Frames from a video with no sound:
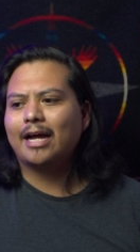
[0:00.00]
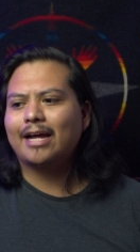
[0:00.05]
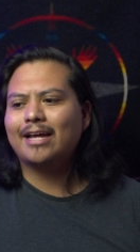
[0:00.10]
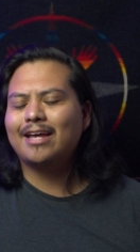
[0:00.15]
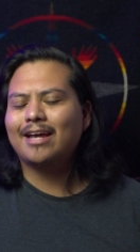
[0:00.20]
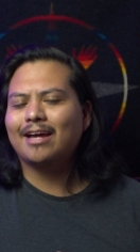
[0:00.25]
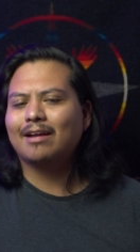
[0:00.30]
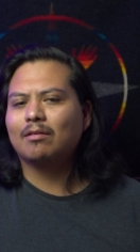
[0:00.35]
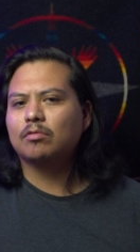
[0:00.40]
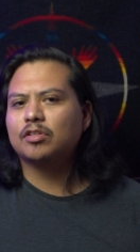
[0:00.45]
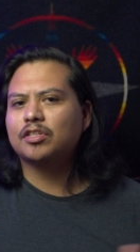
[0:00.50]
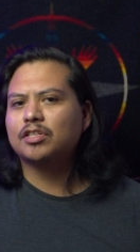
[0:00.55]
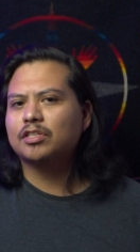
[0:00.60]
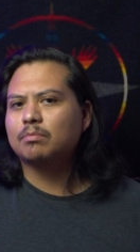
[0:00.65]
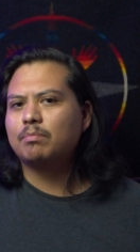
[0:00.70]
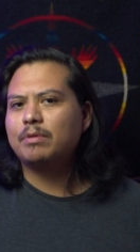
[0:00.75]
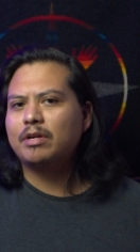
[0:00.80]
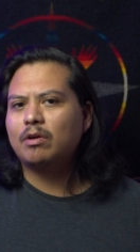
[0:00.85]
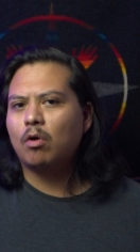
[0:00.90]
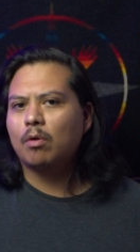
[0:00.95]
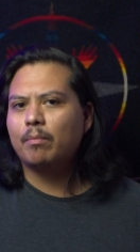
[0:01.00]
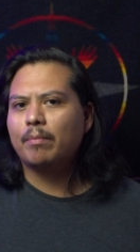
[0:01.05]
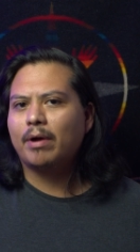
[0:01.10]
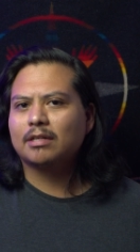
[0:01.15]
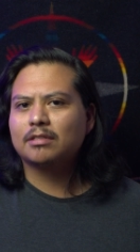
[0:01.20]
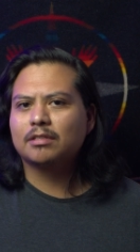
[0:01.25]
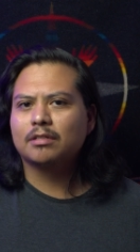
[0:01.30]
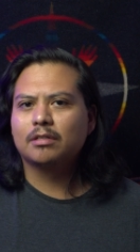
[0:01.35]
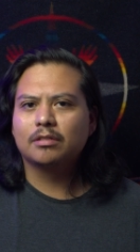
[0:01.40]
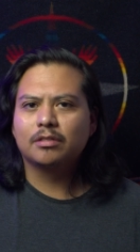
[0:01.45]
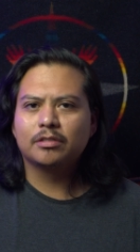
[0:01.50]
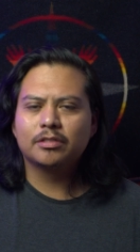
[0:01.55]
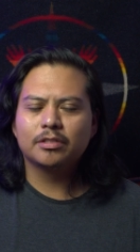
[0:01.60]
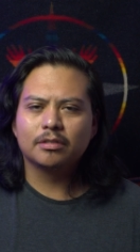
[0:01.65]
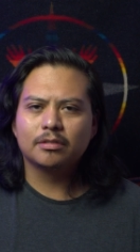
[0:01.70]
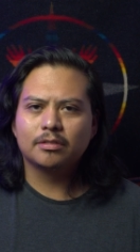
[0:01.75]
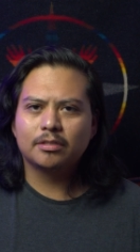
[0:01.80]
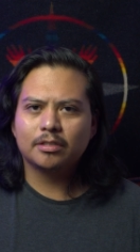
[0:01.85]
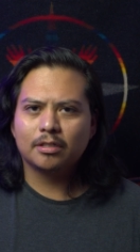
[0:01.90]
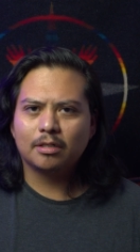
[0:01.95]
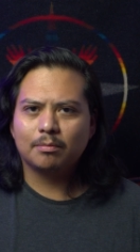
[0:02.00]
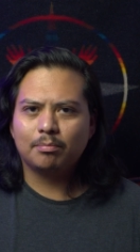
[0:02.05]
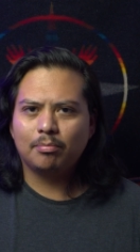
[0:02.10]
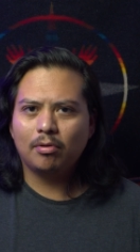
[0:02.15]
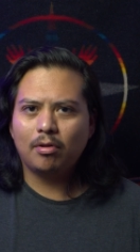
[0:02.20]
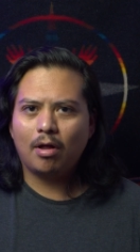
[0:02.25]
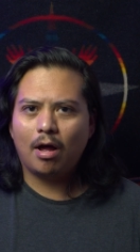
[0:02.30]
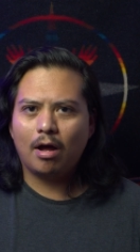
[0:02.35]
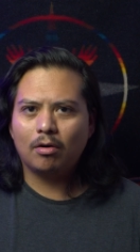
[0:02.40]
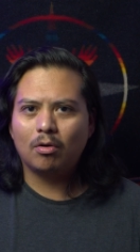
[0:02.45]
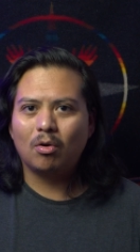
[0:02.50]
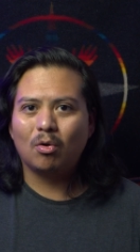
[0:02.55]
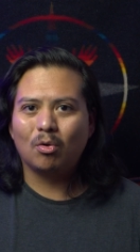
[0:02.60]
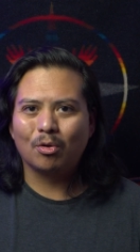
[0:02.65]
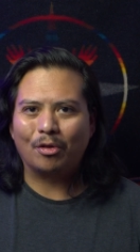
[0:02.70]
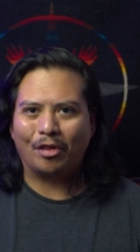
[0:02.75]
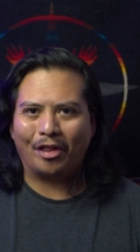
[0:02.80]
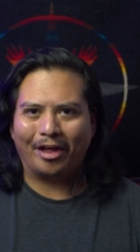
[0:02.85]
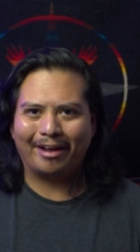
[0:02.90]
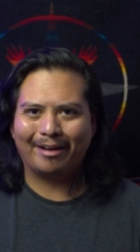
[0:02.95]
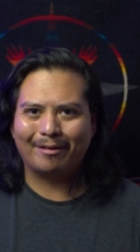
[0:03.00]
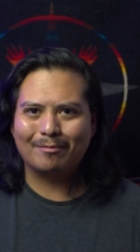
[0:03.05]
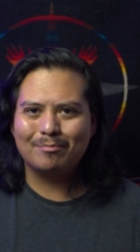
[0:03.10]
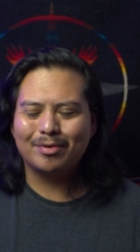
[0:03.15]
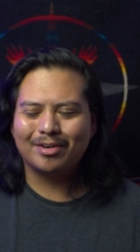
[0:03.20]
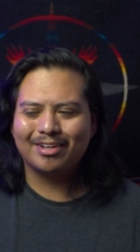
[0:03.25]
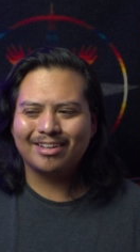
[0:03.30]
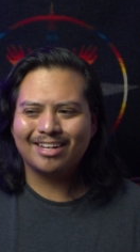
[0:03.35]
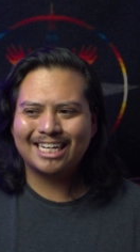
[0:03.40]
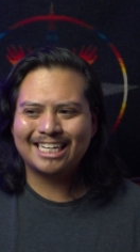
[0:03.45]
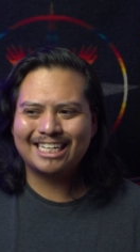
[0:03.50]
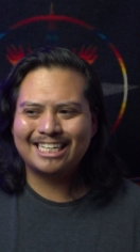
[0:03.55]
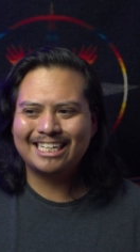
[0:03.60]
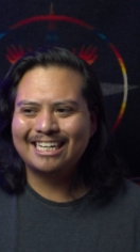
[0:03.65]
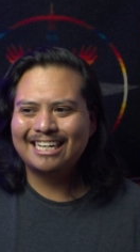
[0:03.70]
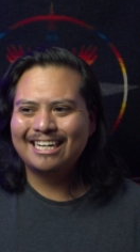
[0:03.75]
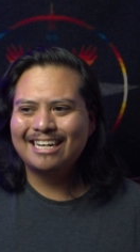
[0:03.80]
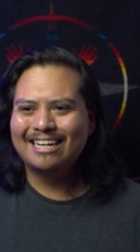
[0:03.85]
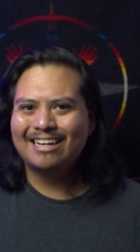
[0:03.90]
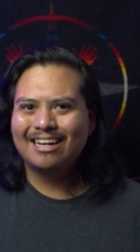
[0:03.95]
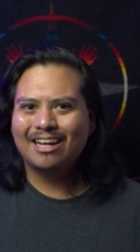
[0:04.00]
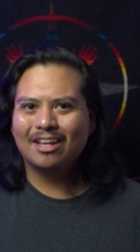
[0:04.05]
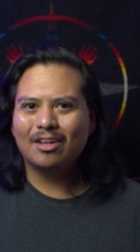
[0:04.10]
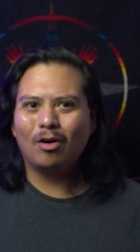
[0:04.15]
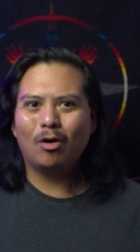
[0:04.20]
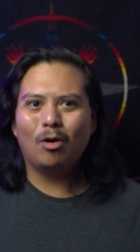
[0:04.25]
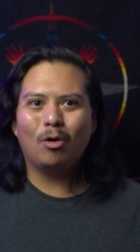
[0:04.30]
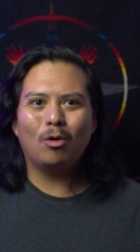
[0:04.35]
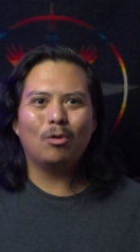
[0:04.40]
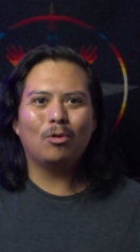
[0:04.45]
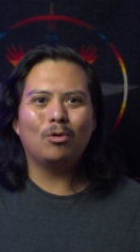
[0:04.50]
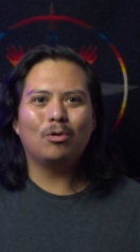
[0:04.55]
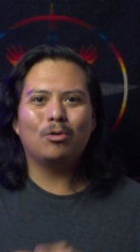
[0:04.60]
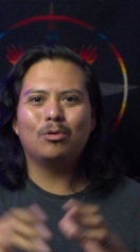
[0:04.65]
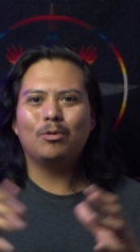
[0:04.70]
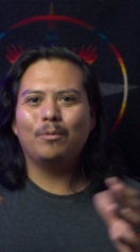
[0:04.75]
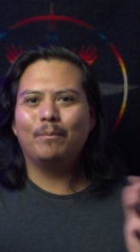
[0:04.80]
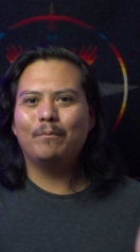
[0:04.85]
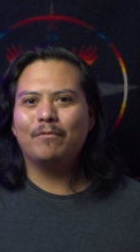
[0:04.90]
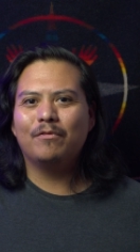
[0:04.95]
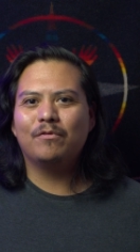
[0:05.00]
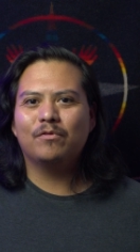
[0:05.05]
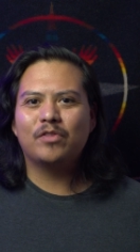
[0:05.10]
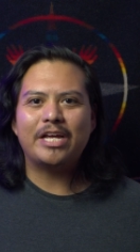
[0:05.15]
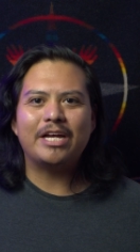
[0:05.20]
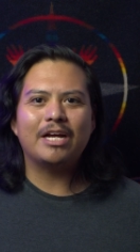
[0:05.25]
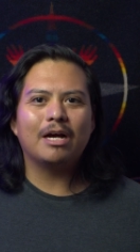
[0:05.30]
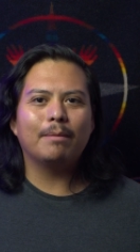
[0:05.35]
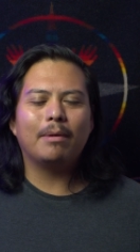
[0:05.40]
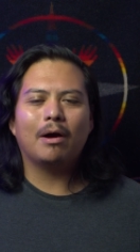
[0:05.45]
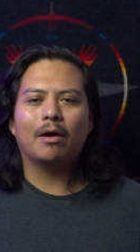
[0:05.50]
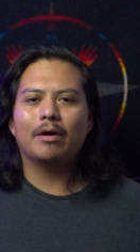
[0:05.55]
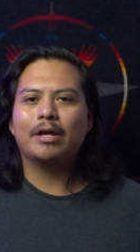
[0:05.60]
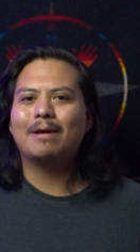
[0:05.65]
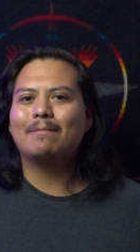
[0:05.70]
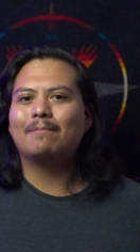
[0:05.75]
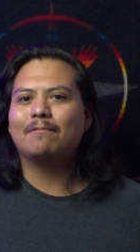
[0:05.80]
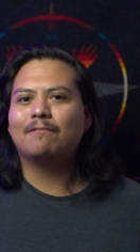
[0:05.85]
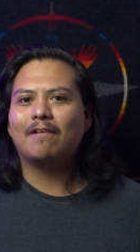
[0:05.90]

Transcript: again, this is me going back to the plot hole thing, but like the whole thing about him